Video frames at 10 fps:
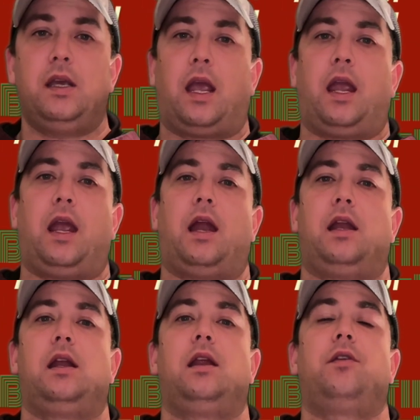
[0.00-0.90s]
and
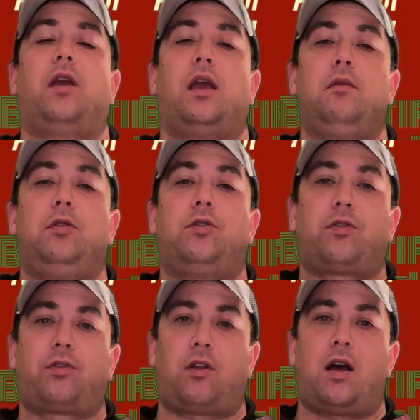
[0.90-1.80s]
it is a
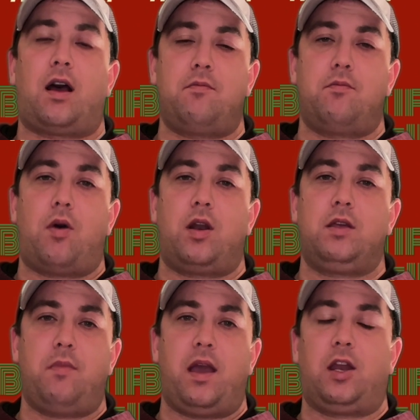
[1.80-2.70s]
slot money
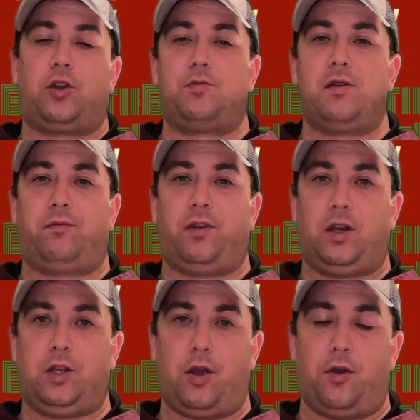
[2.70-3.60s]
management
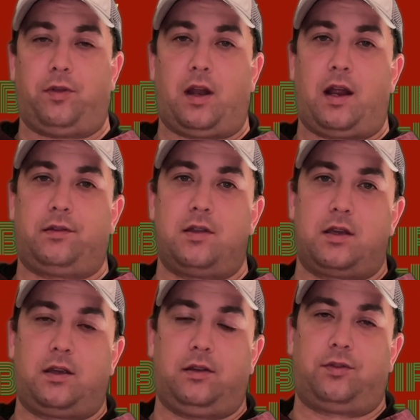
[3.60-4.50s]
video that I
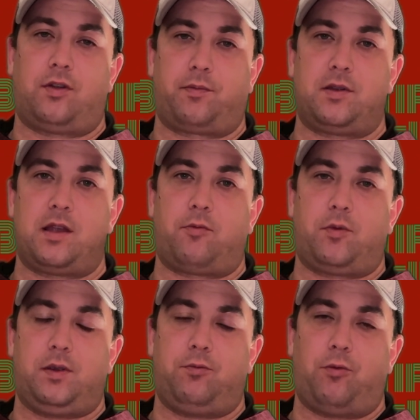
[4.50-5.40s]
think is something that would
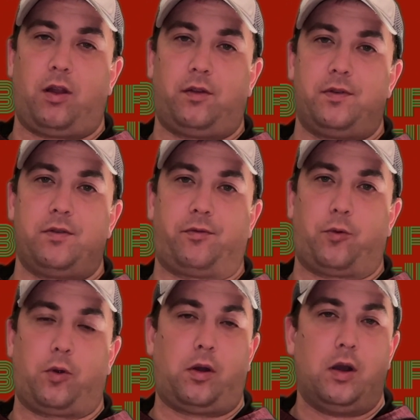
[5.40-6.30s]
be relevant
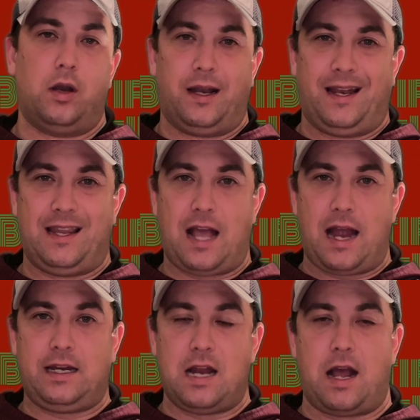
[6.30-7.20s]
for
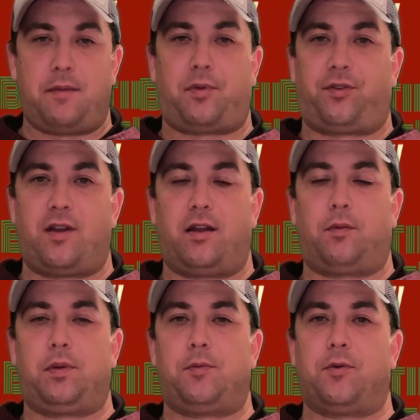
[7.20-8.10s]
99% of the
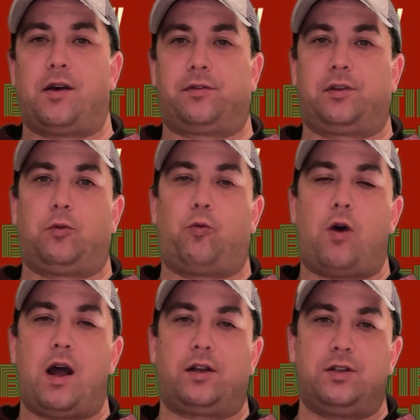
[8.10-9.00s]
people out there
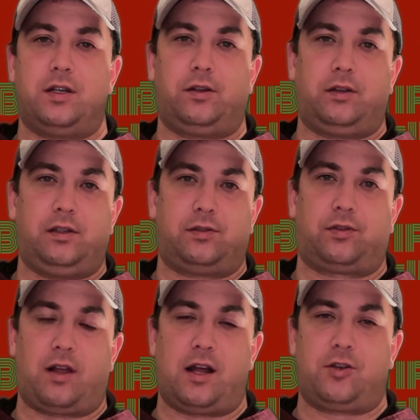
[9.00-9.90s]
watching these
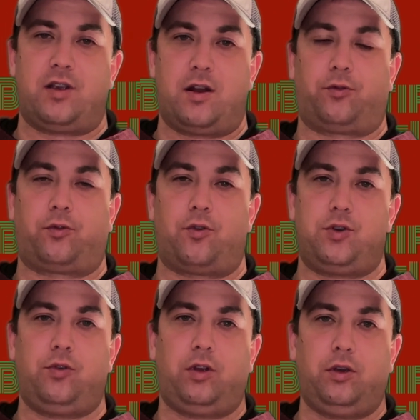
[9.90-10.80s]
slot channels on
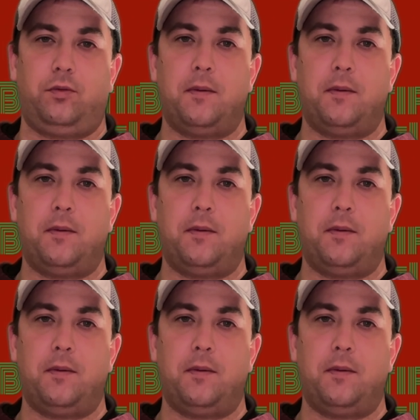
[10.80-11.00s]
YouTube.